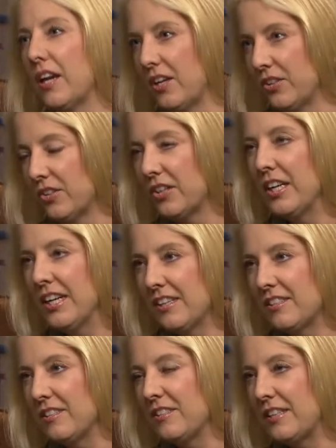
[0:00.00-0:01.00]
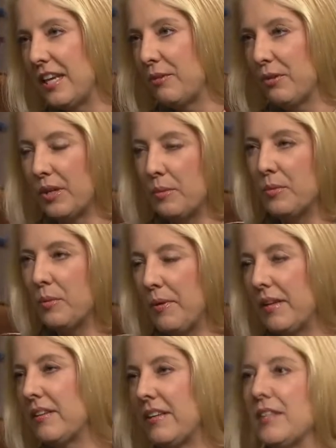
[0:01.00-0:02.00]
under since they were
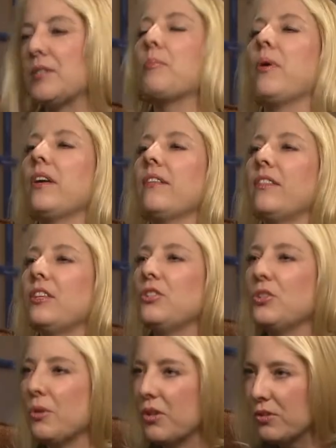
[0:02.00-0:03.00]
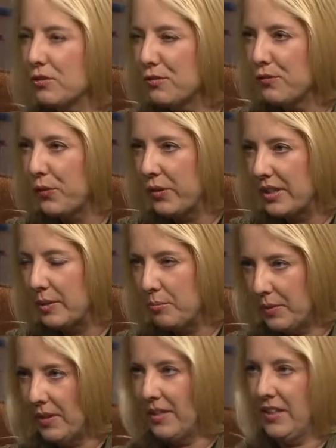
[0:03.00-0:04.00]
implemented as a part of the 240
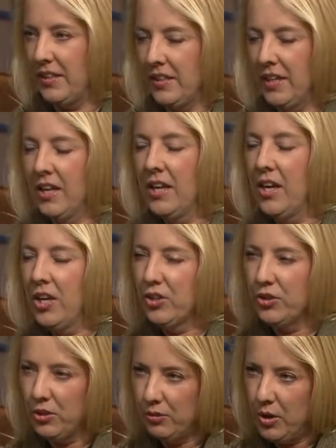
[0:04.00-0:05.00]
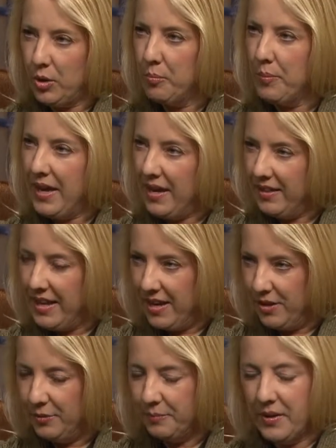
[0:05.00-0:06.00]
billion euro
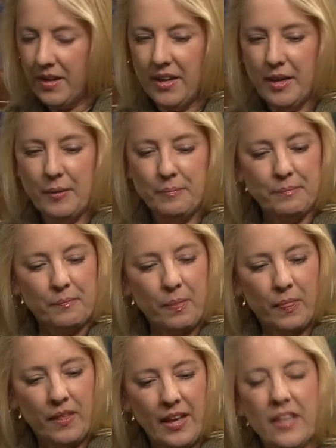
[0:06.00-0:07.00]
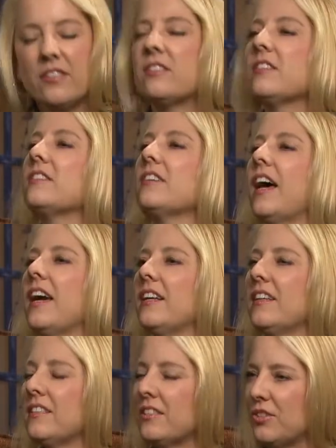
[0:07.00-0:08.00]
bailout, has
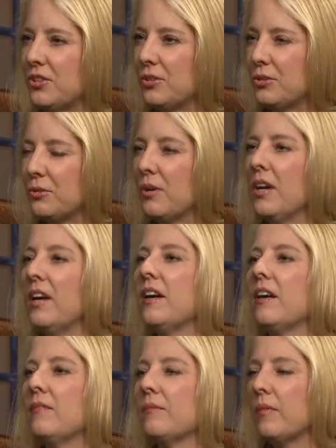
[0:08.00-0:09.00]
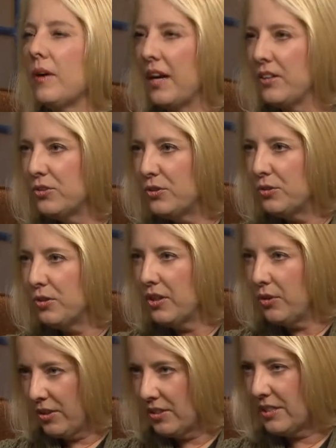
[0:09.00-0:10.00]
decided to undo the
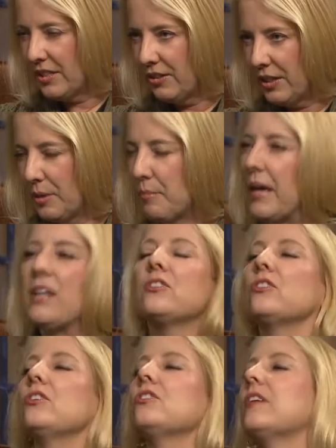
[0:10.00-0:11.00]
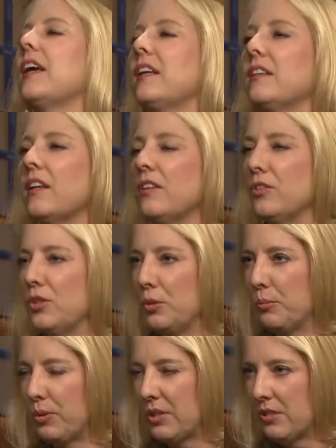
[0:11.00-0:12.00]
austerity measures and
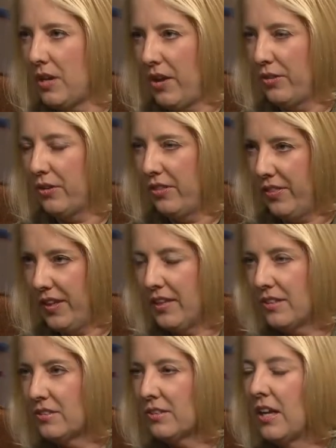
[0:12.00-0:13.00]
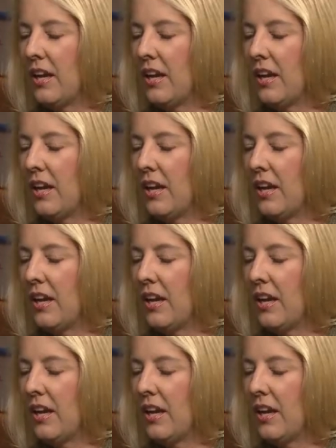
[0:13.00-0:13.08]
numerous other things.